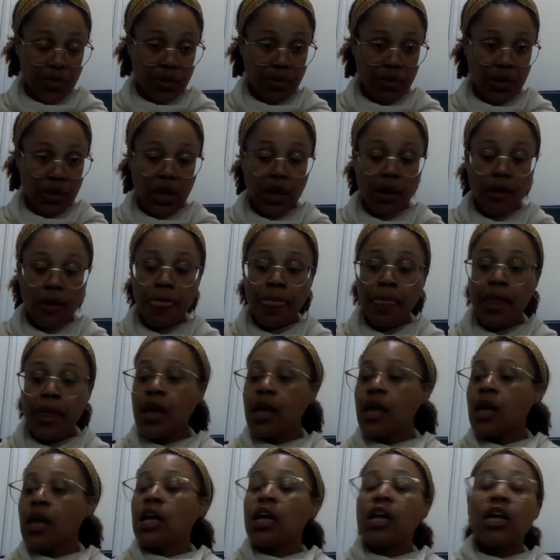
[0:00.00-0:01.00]
right?
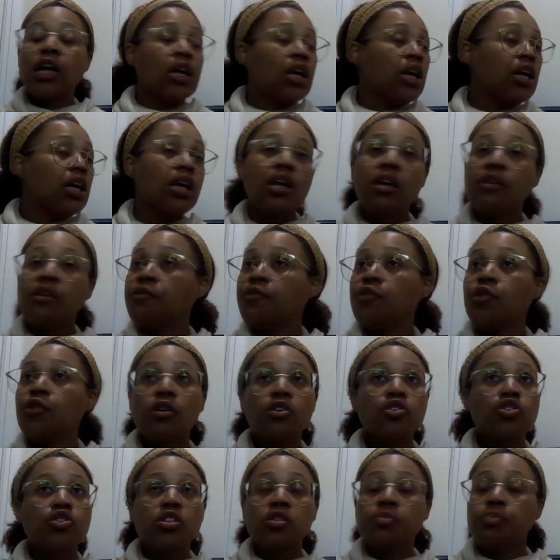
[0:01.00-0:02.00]
If
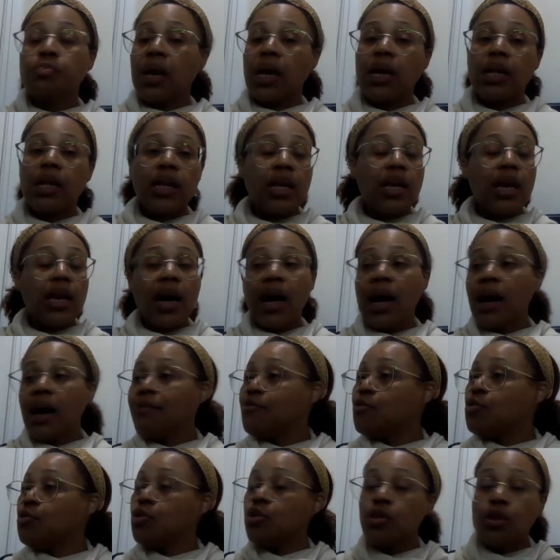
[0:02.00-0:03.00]
you're just paying and you
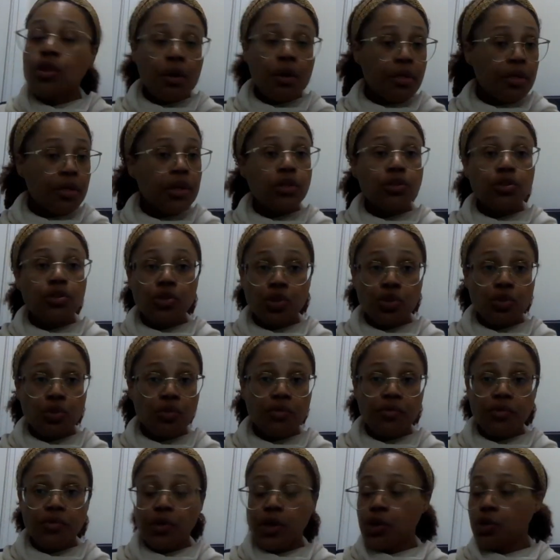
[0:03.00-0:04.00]
have nothing to show
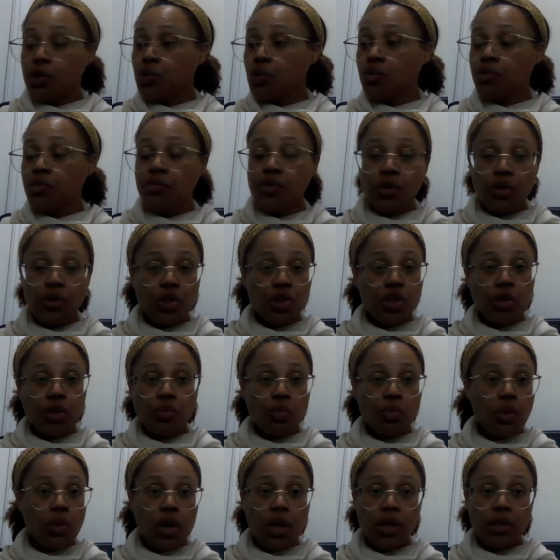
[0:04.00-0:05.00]
for it, no
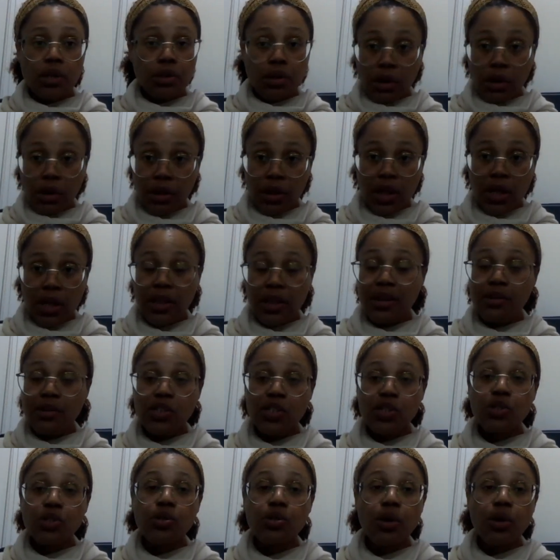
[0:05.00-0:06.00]
version one, nothing,
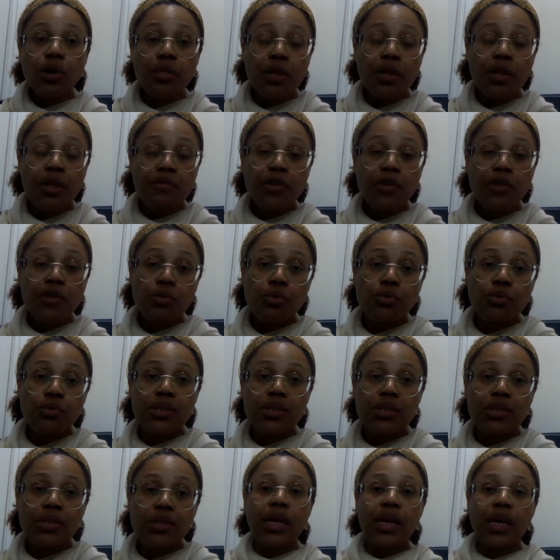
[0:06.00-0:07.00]
there's nothing for you to
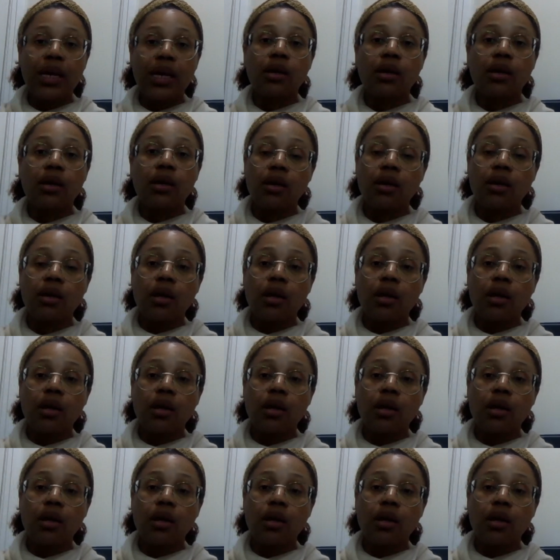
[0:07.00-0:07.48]
take